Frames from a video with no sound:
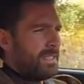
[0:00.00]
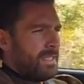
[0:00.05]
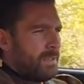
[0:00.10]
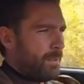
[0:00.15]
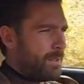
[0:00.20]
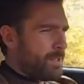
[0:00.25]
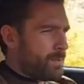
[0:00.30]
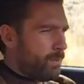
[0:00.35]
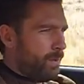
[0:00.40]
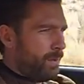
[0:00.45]

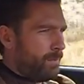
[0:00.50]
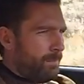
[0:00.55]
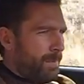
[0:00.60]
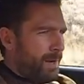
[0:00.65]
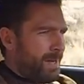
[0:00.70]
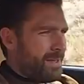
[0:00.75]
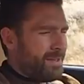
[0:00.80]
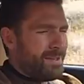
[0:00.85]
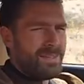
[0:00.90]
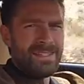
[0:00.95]
which one
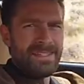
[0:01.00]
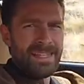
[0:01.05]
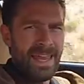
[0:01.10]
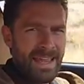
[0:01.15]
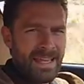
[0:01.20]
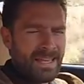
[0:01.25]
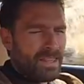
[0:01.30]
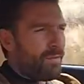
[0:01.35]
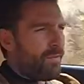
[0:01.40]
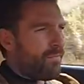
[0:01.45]
might
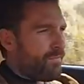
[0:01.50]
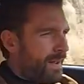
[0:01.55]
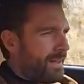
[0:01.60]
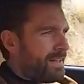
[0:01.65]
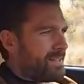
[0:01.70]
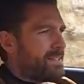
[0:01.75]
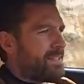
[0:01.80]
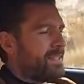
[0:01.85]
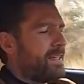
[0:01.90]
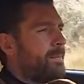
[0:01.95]
take the
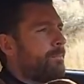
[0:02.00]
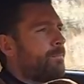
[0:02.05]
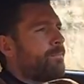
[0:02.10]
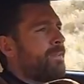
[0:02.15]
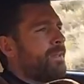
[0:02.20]
fancy.